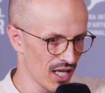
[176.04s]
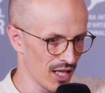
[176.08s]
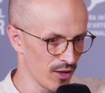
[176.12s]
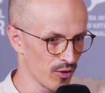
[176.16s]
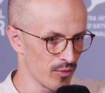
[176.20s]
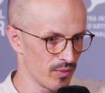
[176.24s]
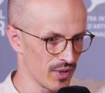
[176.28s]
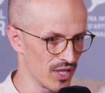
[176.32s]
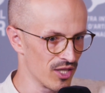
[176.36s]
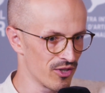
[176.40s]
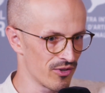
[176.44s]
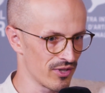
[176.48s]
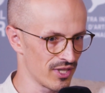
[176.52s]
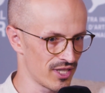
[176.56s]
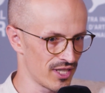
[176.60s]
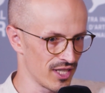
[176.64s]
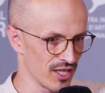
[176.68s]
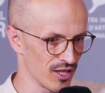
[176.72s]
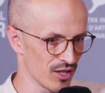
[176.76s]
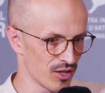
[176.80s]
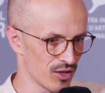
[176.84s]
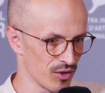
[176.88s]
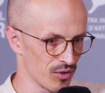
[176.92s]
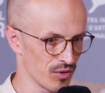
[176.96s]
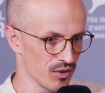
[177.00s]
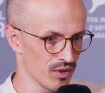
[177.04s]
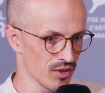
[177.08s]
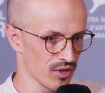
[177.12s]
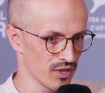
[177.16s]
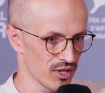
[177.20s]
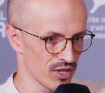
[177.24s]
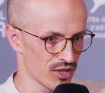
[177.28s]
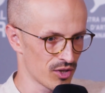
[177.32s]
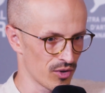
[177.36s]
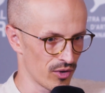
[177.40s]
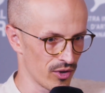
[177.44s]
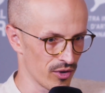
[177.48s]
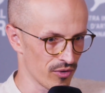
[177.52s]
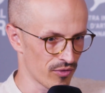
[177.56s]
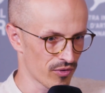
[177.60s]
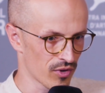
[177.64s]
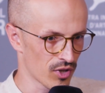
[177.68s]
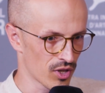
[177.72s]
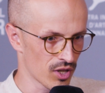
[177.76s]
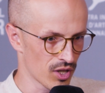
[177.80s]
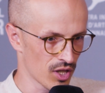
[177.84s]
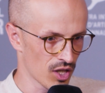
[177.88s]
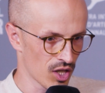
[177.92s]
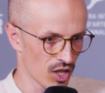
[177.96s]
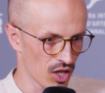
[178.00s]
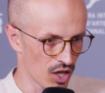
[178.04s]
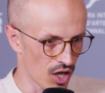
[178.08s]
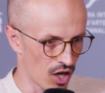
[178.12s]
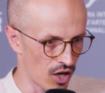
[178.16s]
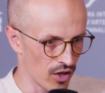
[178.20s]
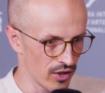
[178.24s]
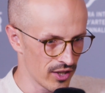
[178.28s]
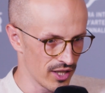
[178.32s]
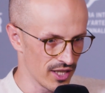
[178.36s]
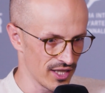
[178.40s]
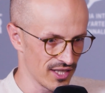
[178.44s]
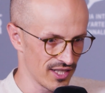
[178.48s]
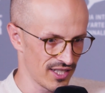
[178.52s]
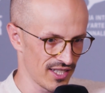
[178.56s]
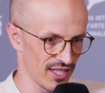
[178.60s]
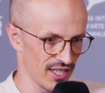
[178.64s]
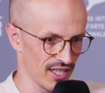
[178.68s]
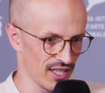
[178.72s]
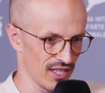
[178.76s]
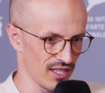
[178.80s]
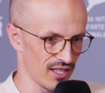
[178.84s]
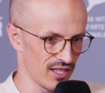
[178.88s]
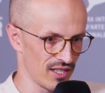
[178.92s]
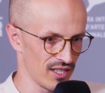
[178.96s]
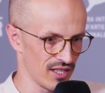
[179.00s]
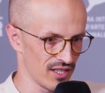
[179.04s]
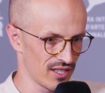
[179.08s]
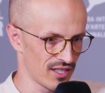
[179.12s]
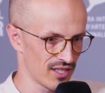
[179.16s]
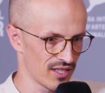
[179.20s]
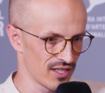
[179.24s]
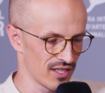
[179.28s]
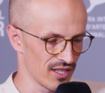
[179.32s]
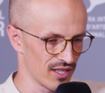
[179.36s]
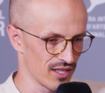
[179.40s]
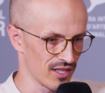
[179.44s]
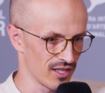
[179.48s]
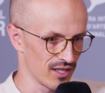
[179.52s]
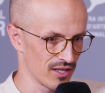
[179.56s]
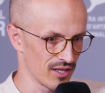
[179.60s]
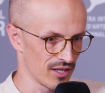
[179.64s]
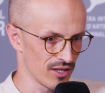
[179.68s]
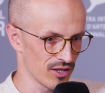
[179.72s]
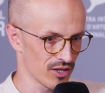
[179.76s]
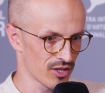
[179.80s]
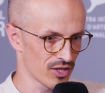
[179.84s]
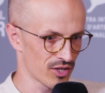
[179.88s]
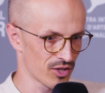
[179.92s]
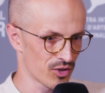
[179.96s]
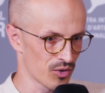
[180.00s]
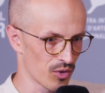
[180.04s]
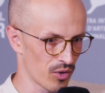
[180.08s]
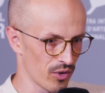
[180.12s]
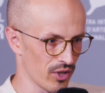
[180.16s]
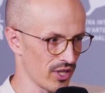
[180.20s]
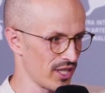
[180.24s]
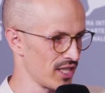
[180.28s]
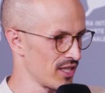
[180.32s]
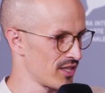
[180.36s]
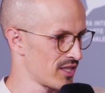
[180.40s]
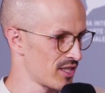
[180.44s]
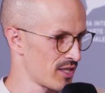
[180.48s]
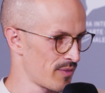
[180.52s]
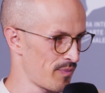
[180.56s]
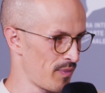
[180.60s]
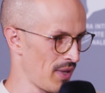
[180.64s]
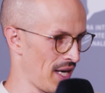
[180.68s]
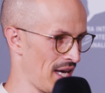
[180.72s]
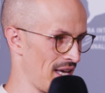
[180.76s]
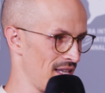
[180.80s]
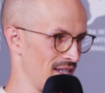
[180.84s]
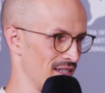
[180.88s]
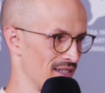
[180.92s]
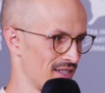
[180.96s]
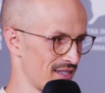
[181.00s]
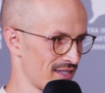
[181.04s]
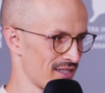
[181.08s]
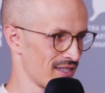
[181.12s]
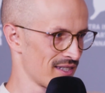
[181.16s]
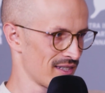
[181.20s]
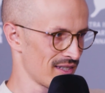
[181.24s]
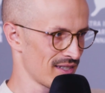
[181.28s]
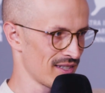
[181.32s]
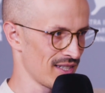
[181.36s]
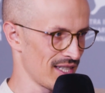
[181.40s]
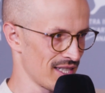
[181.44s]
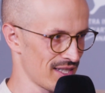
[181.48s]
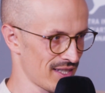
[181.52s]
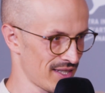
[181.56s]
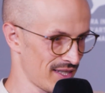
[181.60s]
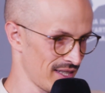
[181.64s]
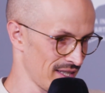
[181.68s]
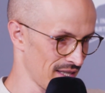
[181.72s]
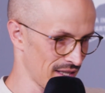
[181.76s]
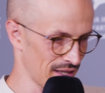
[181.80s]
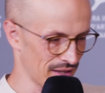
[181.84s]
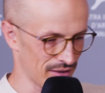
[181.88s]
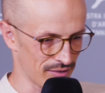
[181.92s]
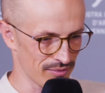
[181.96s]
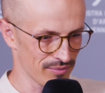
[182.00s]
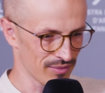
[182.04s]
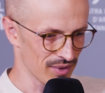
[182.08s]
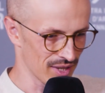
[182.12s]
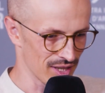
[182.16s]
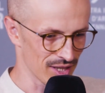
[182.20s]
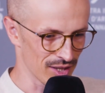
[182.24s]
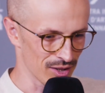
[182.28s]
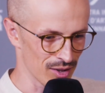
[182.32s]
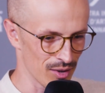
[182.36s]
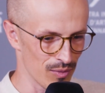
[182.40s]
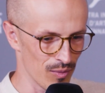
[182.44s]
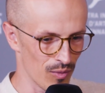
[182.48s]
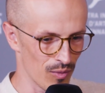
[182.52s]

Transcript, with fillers: it would be interesting to sort of condensate this uh, story that spans, let's say, uh,